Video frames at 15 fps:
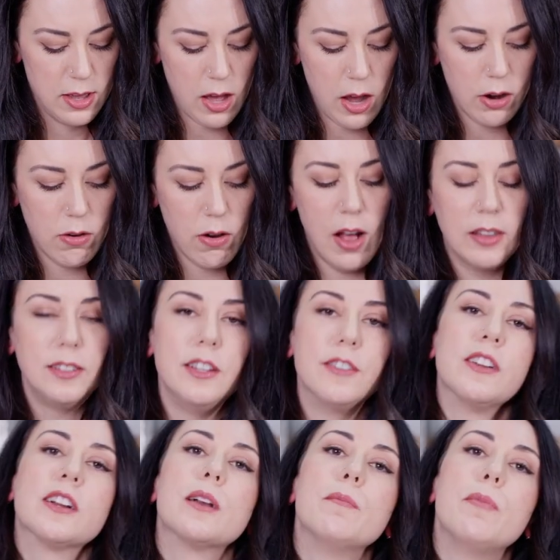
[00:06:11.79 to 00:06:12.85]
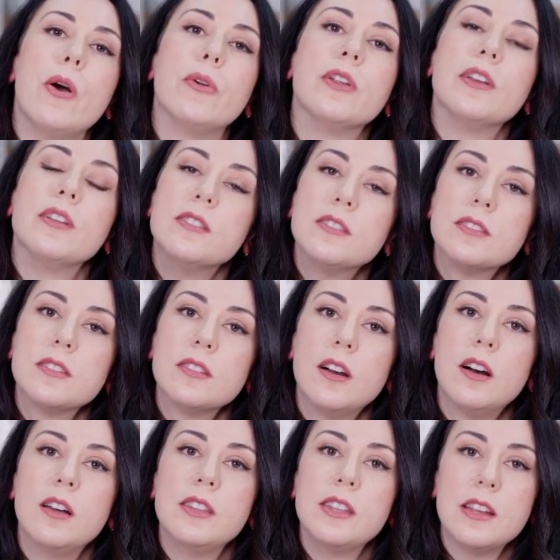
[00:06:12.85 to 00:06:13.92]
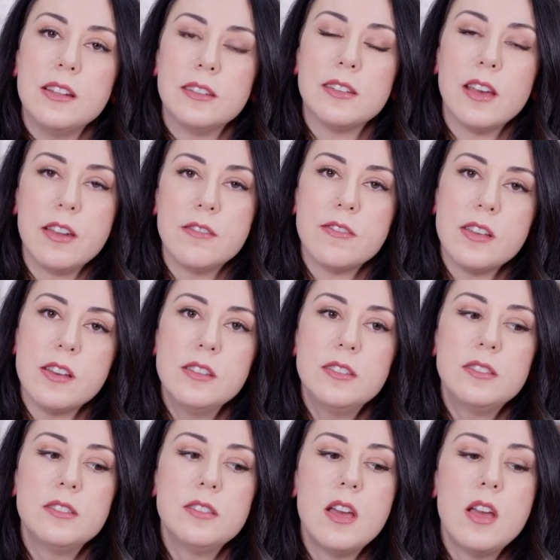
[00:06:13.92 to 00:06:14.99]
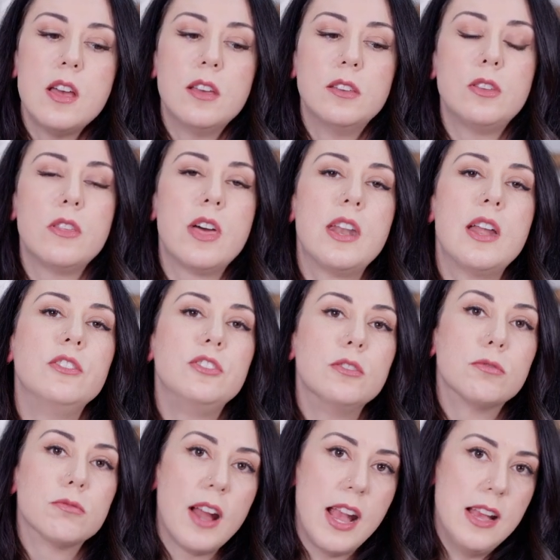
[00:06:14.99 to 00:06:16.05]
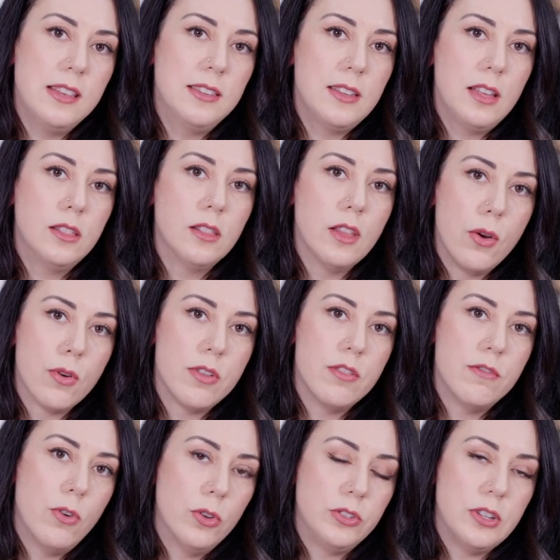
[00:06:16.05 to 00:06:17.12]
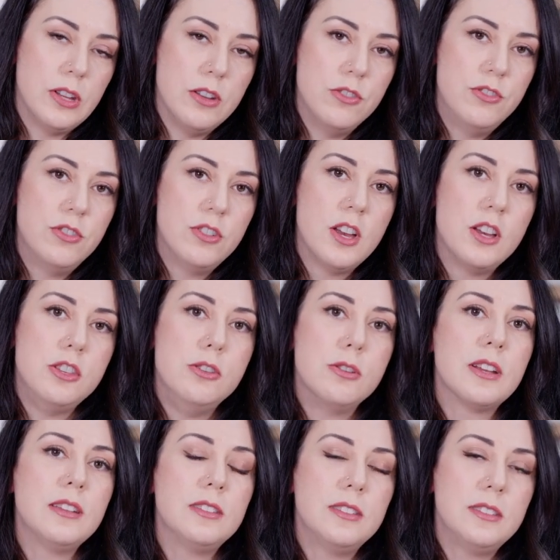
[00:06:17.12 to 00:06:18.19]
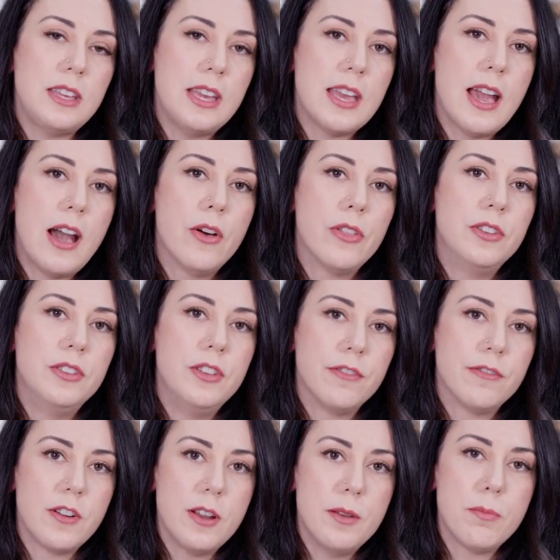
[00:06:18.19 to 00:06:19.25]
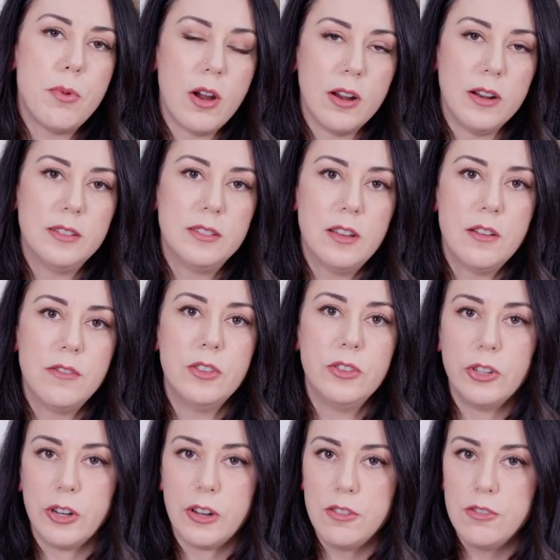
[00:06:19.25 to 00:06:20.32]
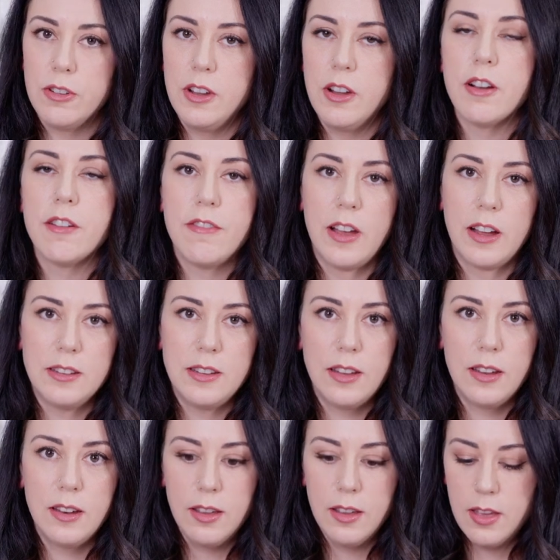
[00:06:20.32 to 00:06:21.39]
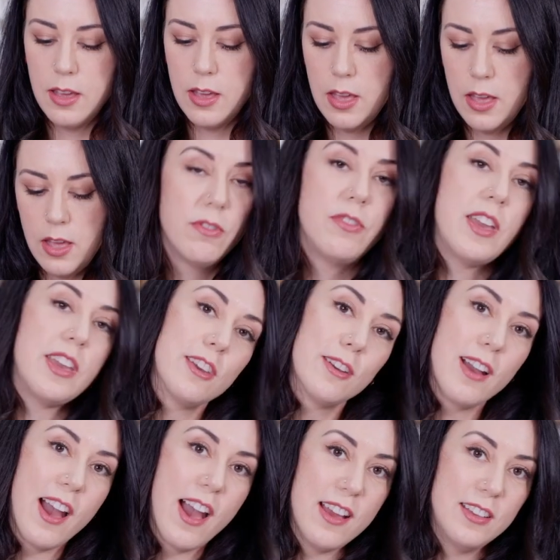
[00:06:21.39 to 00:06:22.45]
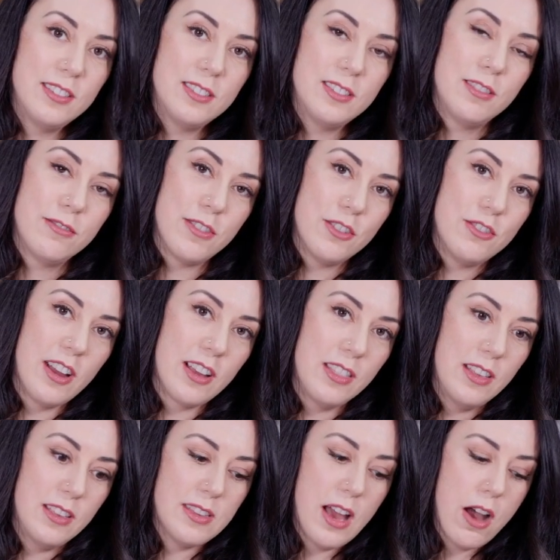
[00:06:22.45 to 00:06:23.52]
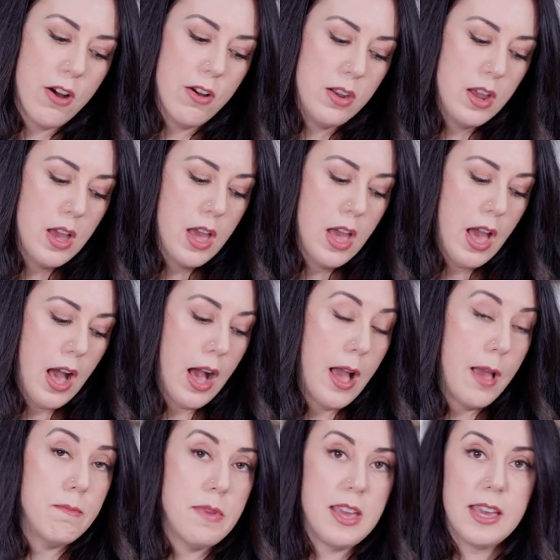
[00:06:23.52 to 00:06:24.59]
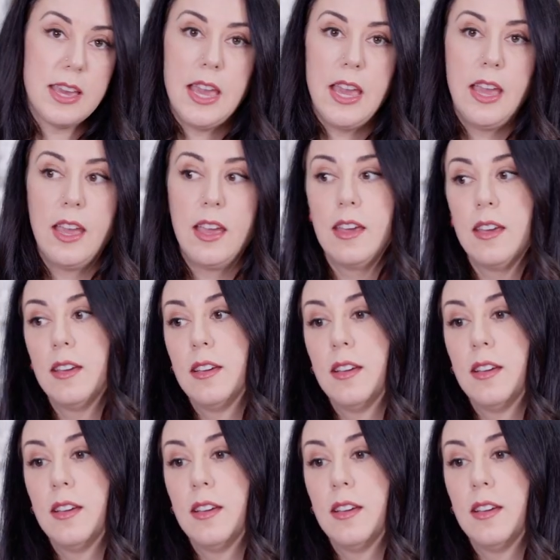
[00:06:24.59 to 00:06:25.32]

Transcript: across different components on the inside of this so that as you raise and lower the voltage, you can see how the different parts of the circuitry are affected. Thank you guys for checking this out. I'm making